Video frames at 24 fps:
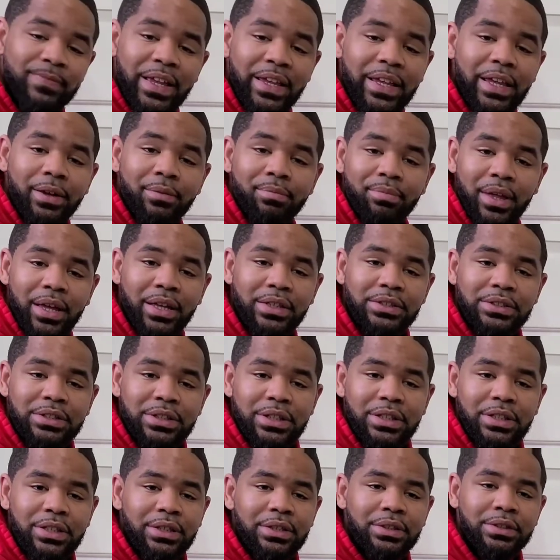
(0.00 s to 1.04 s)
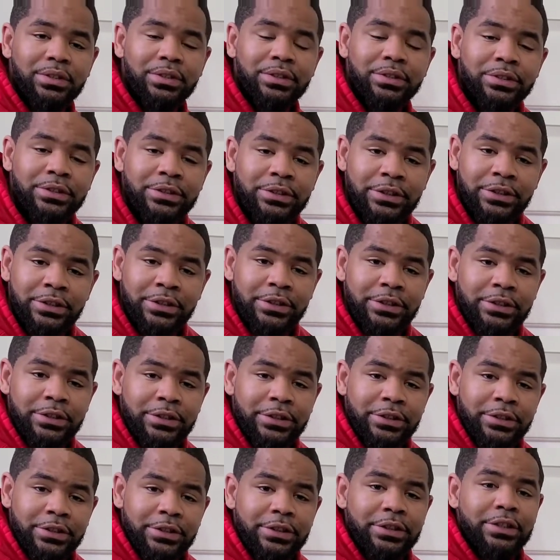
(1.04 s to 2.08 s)
yeah, that's
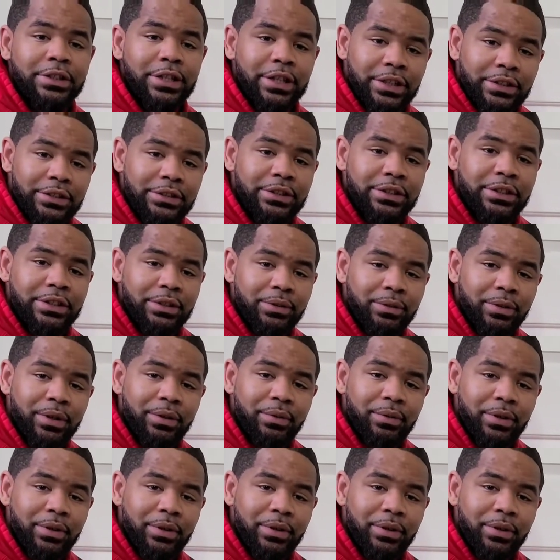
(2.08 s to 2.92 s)
what